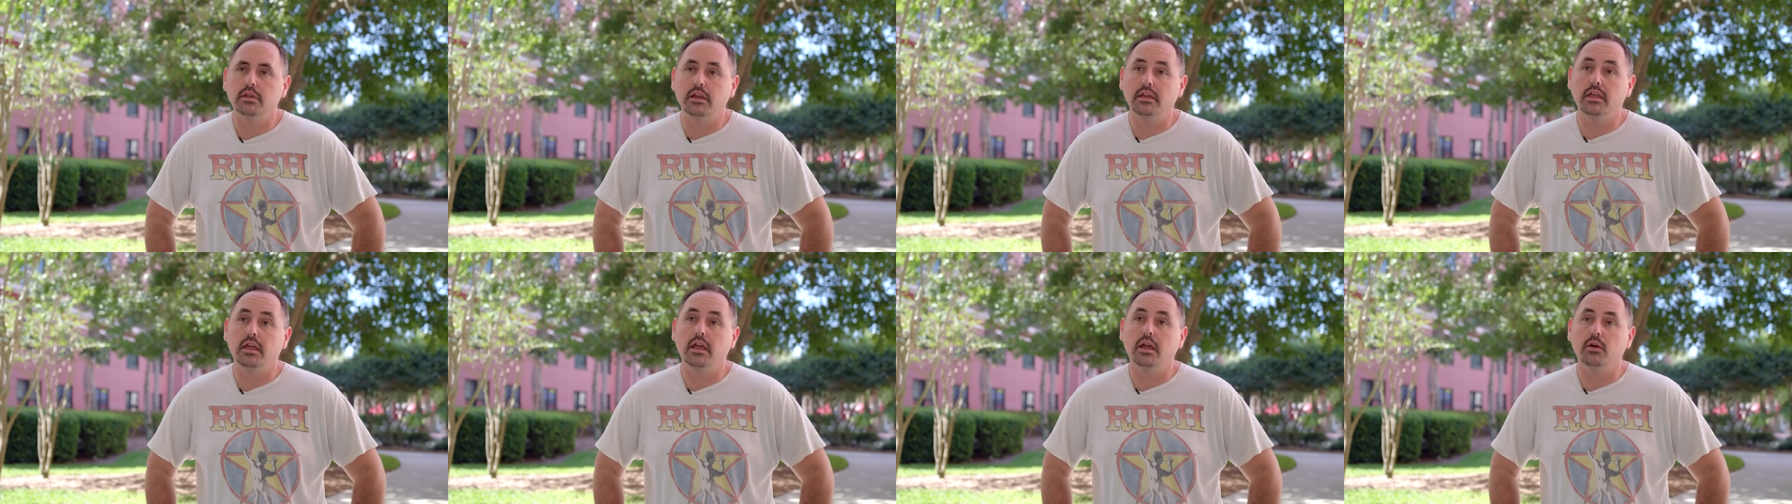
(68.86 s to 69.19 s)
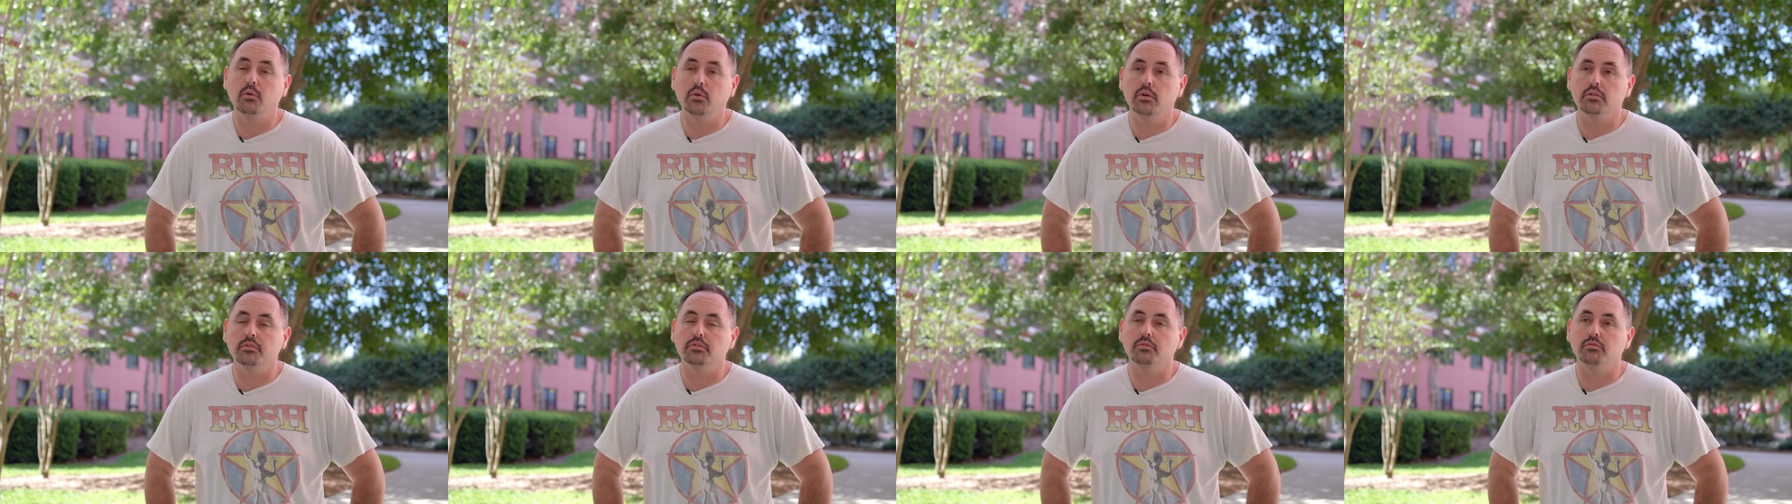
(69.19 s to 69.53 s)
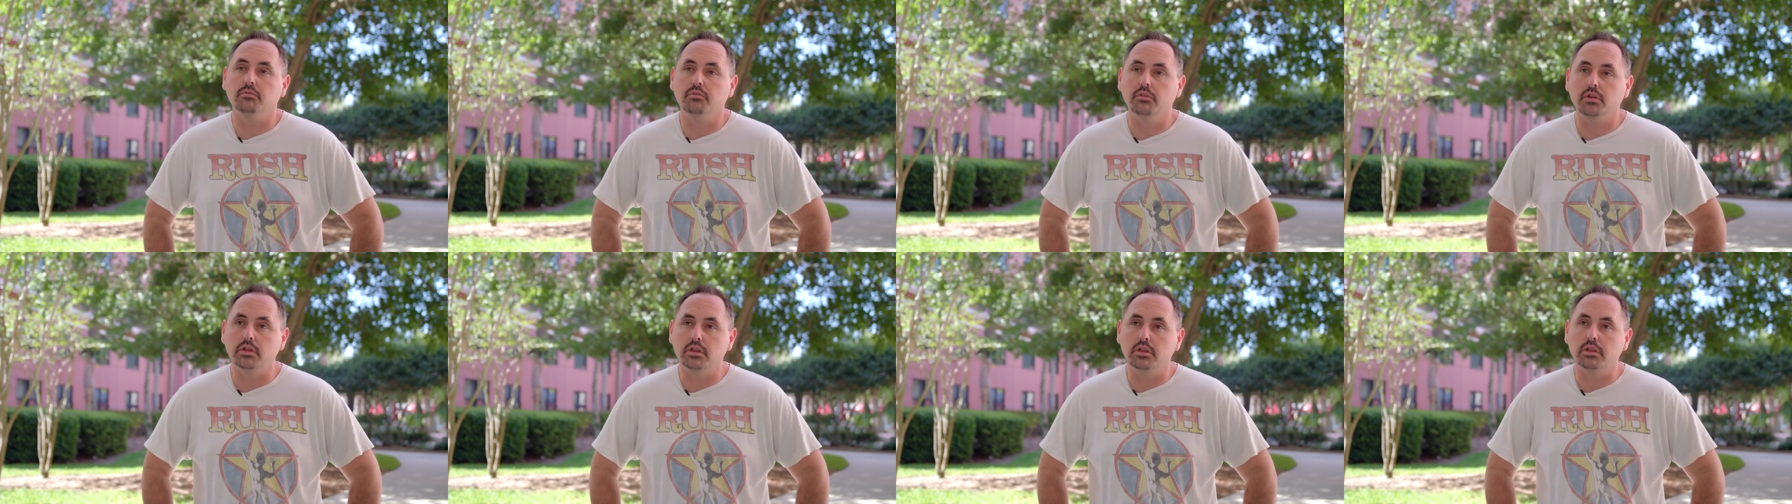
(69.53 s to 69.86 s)
That was
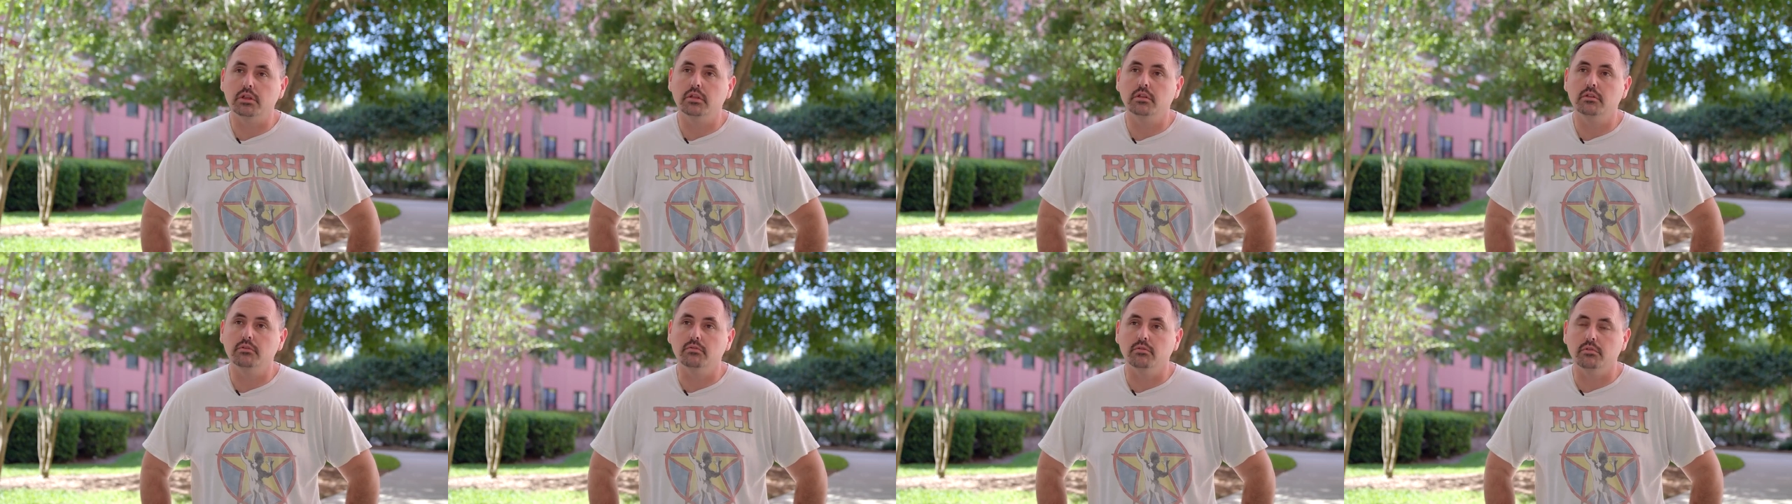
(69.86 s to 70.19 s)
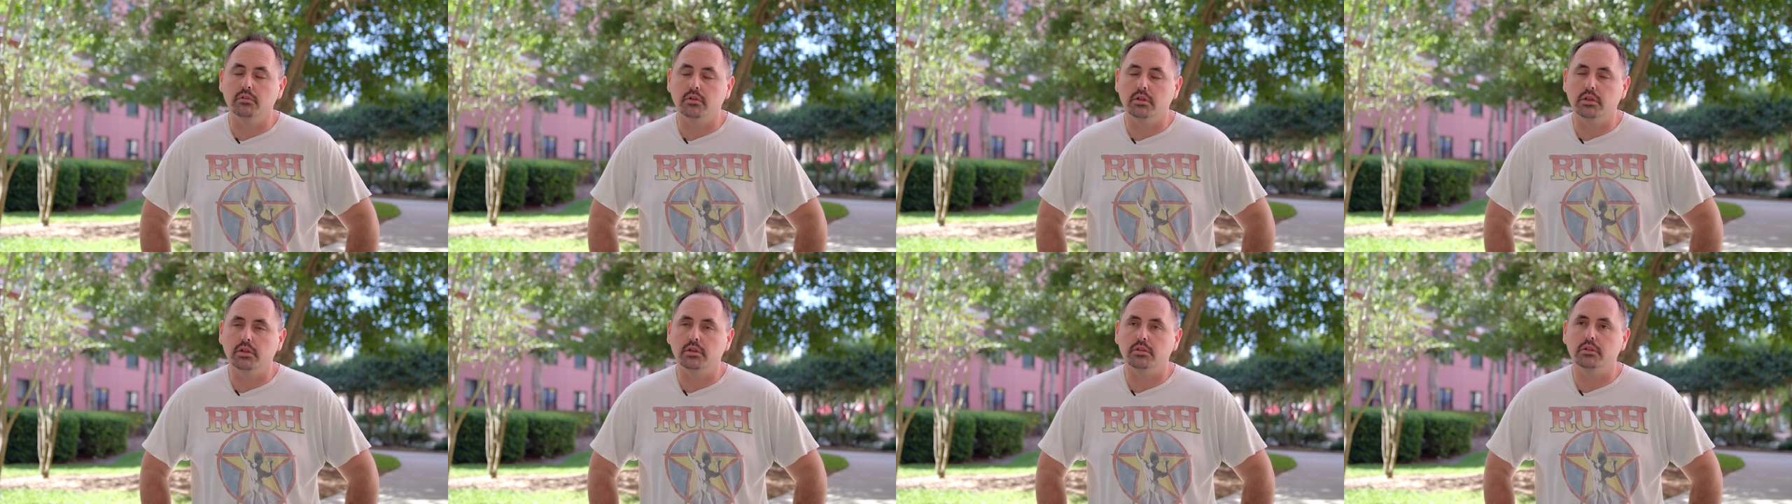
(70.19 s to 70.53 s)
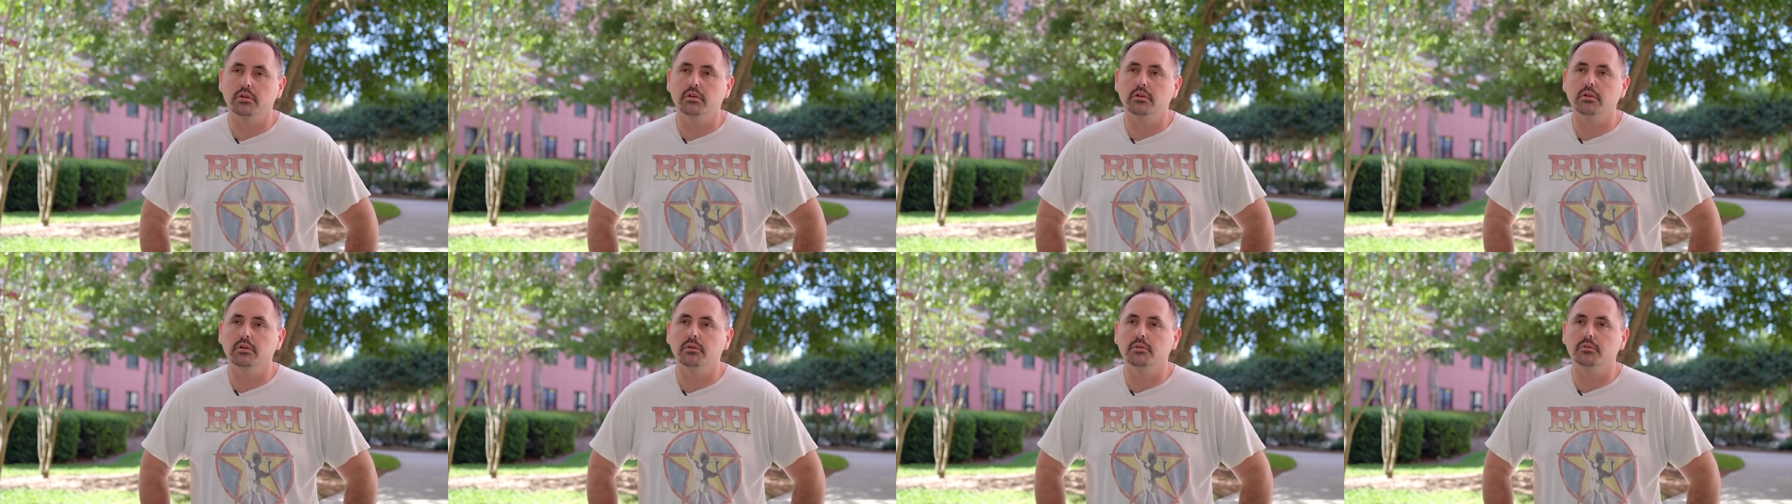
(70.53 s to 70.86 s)
really, really a
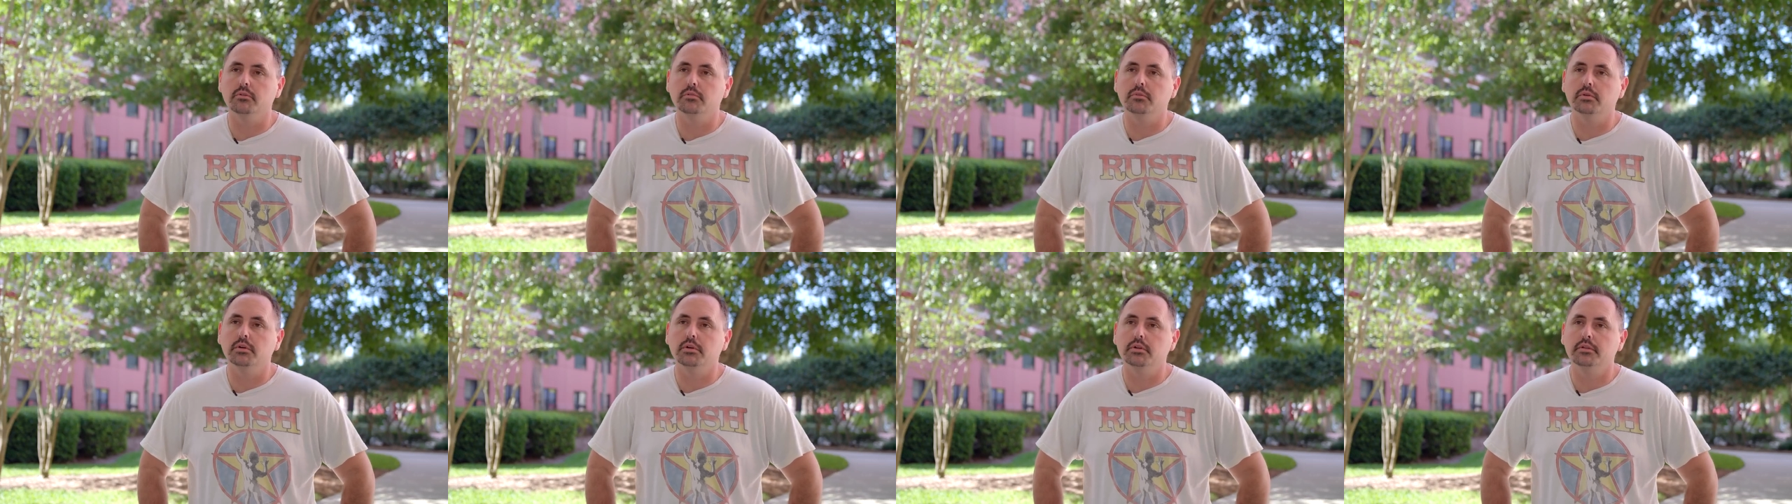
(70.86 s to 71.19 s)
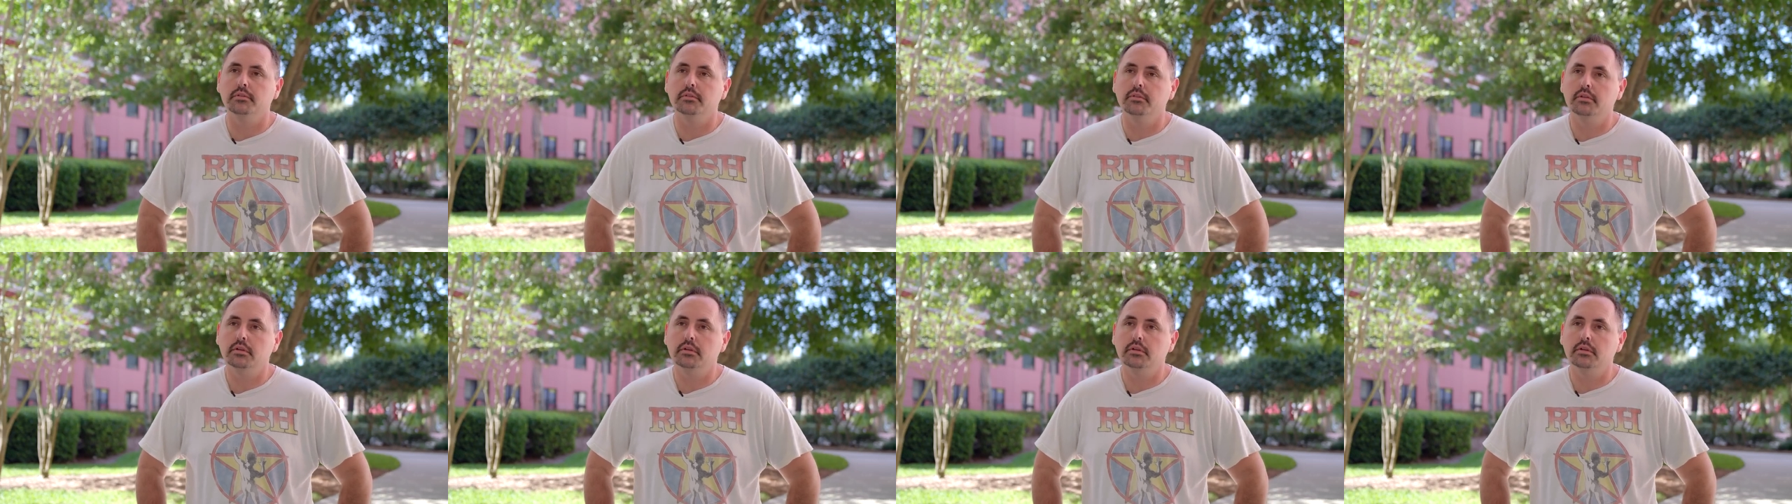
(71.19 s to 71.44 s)
hard one.